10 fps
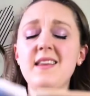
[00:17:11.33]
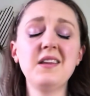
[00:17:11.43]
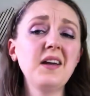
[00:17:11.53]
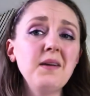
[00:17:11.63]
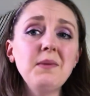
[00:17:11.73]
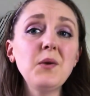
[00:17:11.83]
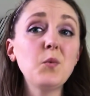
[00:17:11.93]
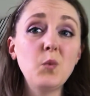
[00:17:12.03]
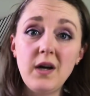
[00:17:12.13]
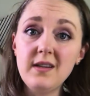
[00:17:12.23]
I think I made
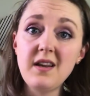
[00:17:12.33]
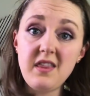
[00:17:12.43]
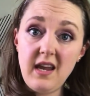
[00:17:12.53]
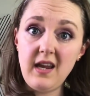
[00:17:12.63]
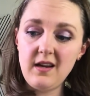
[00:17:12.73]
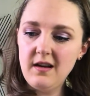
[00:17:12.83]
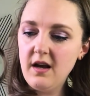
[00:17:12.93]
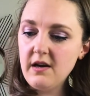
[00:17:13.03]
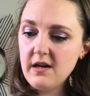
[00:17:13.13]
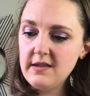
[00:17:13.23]
one thing
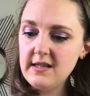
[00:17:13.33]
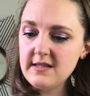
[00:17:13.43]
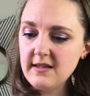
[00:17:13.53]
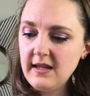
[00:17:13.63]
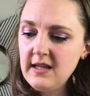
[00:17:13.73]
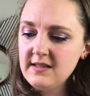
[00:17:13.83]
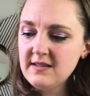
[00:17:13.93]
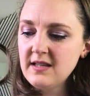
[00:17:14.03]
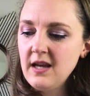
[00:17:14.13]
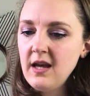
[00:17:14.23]
on this
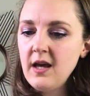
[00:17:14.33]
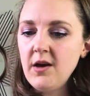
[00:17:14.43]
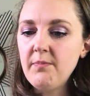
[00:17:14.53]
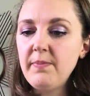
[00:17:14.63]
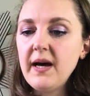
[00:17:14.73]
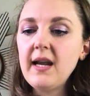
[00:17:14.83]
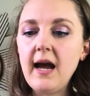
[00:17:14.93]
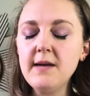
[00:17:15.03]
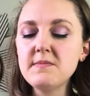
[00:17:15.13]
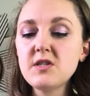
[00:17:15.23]
list, but
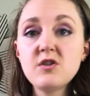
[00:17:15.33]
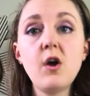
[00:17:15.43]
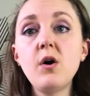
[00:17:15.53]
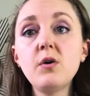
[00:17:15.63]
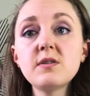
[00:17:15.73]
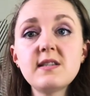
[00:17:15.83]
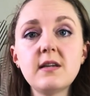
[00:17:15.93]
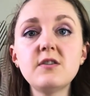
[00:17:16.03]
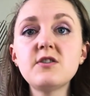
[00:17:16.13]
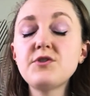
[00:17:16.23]
I'm still
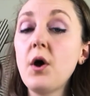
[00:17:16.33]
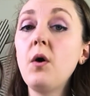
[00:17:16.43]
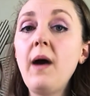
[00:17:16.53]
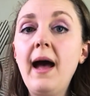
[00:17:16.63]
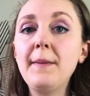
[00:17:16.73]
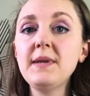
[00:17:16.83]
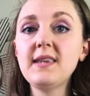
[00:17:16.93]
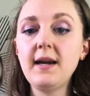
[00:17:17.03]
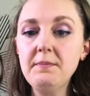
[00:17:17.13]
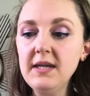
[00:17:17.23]
so
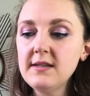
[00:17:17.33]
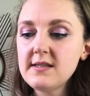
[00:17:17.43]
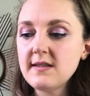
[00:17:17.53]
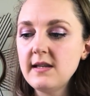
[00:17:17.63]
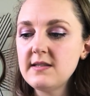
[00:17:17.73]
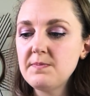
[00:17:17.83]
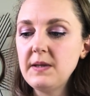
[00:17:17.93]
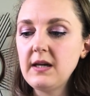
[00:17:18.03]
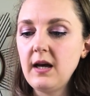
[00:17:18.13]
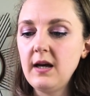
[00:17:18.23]
happy that I made this list,
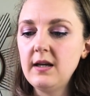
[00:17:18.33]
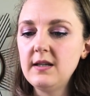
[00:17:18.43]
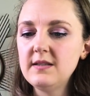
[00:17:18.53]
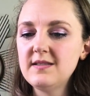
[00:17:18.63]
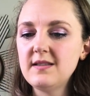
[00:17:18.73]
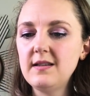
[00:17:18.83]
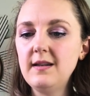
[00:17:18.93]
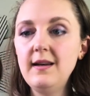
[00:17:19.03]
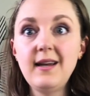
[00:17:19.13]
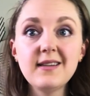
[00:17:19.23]
because
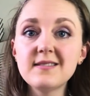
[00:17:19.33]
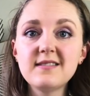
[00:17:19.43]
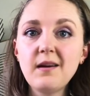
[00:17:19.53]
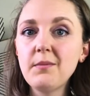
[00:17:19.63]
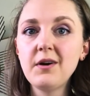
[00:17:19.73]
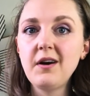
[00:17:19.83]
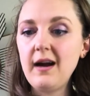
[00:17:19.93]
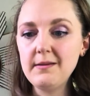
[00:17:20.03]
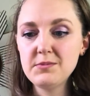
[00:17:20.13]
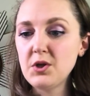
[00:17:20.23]
next
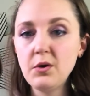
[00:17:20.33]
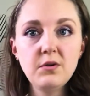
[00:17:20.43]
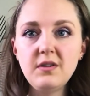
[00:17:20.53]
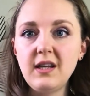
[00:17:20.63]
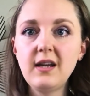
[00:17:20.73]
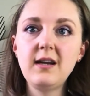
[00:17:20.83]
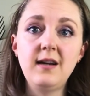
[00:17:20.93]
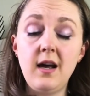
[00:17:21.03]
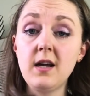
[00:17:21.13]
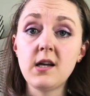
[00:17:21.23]
summer I'm totally
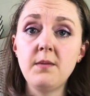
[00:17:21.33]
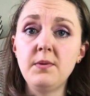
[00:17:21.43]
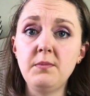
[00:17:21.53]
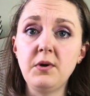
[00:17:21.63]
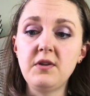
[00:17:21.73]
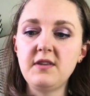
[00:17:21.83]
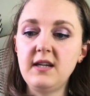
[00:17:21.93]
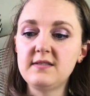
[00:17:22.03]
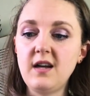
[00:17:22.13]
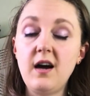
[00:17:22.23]
gonna knock a couple more
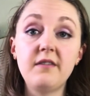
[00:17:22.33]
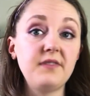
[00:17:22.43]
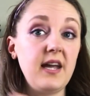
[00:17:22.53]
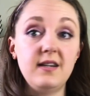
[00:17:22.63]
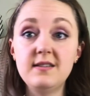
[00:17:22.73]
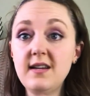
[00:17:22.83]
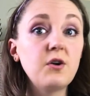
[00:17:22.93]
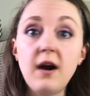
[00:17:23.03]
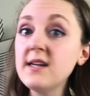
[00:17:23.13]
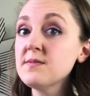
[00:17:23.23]
things off and
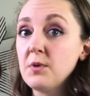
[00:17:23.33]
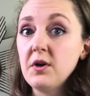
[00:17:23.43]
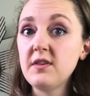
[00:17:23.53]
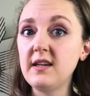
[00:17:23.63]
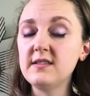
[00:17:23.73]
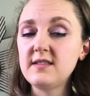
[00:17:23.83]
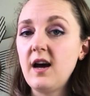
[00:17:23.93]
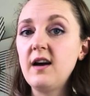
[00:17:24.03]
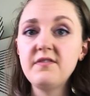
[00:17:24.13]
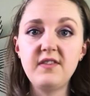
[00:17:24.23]
cross more things
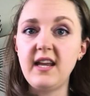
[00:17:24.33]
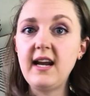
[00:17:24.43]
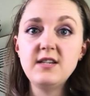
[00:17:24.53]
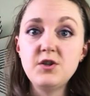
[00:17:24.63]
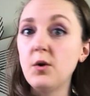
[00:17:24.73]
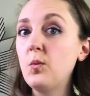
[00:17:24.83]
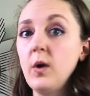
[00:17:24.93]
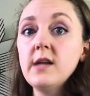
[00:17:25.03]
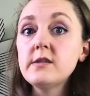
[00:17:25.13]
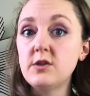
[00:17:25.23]
off that I don't
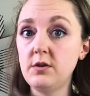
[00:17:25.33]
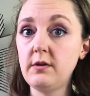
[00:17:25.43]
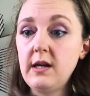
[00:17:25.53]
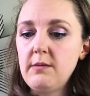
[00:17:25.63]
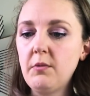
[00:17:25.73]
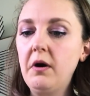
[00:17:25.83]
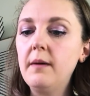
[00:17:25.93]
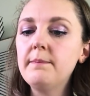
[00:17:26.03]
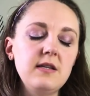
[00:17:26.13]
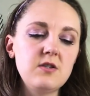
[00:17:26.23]
want to do
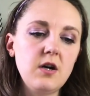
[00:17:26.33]
anymore. I